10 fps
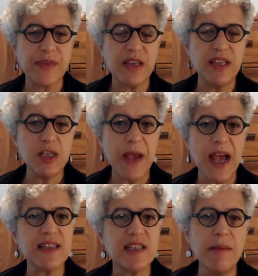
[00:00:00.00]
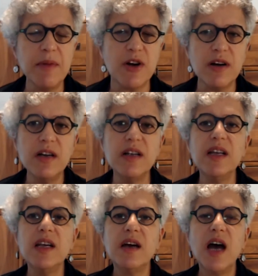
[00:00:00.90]
this past summer
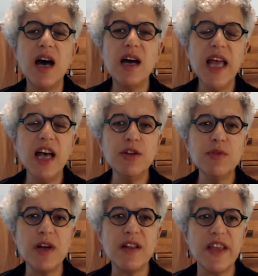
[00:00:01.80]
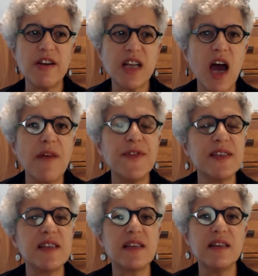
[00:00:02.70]
uh, held one of their
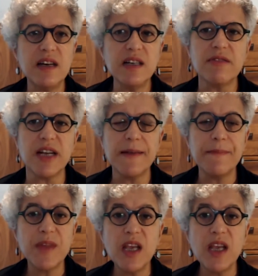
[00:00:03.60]
conferences in Hungary,